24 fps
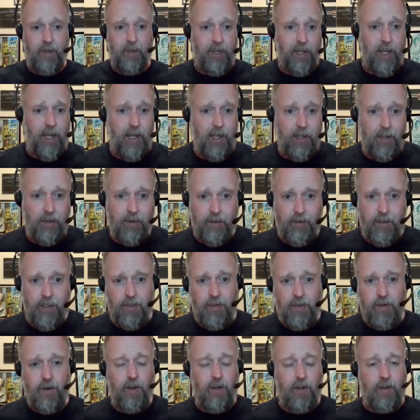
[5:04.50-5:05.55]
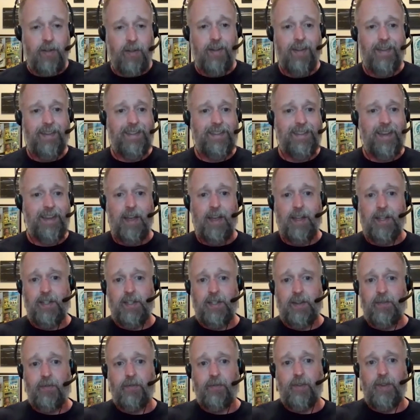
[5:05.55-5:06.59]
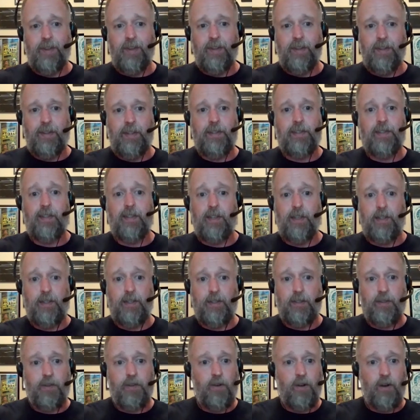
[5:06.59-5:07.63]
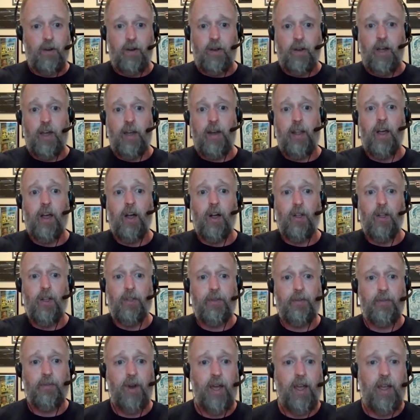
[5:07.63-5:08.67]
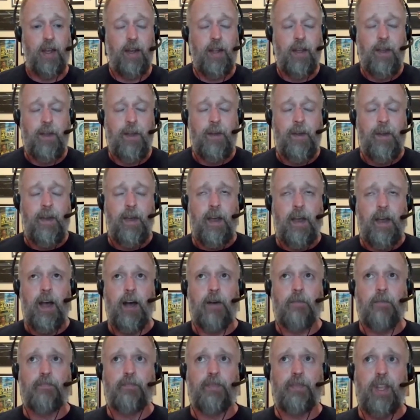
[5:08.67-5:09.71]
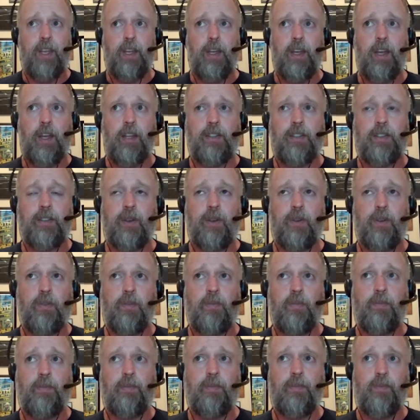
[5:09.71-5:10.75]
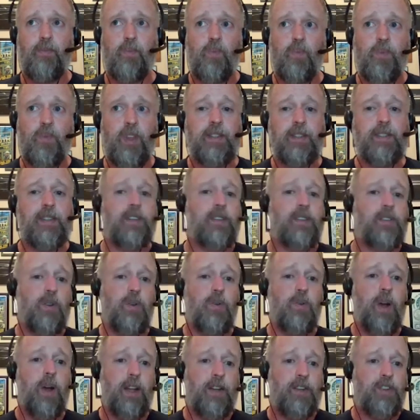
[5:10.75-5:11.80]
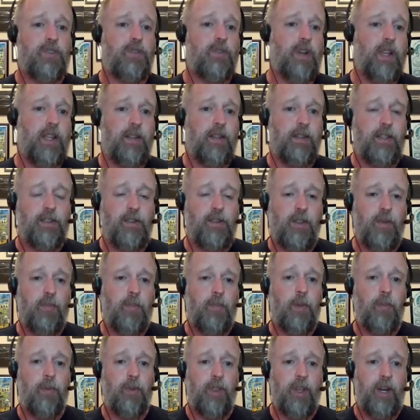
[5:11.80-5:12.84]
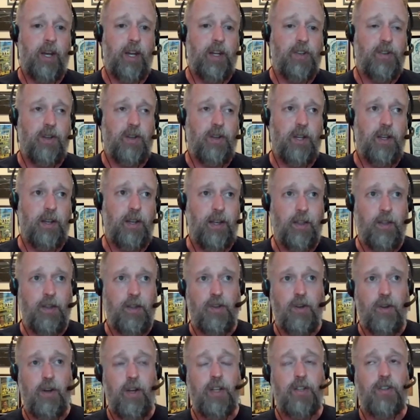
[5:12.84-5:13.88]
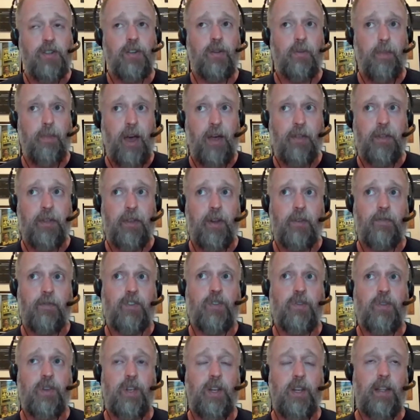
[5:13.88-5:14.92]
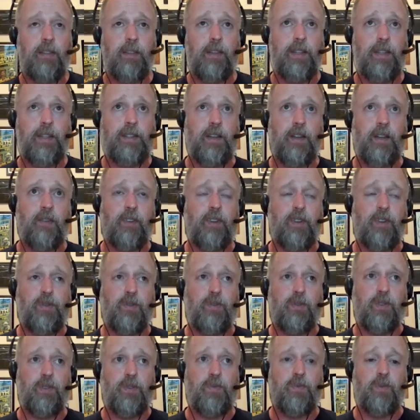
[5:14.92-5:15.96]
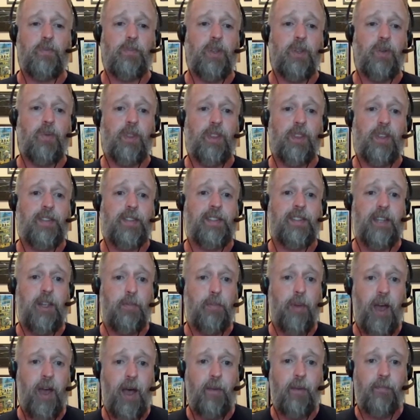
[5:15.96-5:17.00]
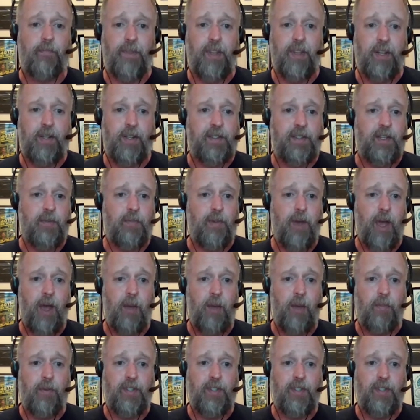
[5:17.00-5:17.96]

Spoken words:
the day. These are all signs of disease or unhealth, right? And so this is who I treat. These are the people that I treat. Now, the traditional method of treating these individuals would be with a CPAP. And a CPAP